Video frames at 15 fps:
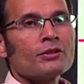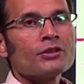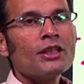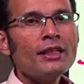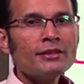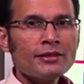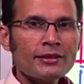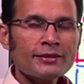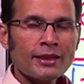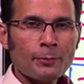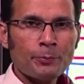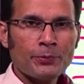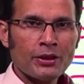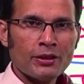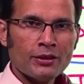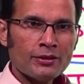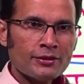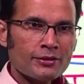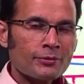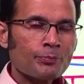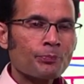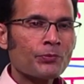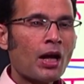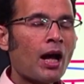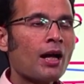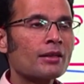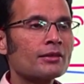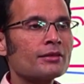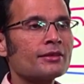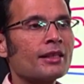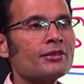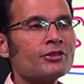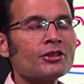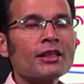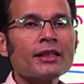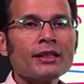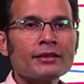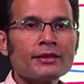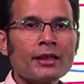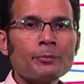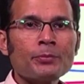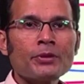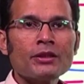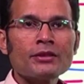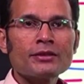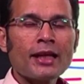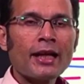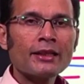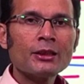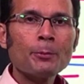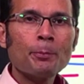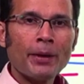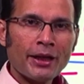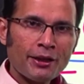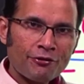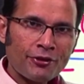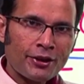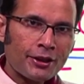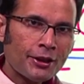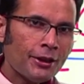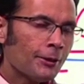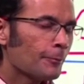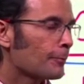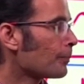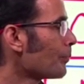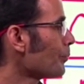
These receptors are the sensory receptors at the periphery,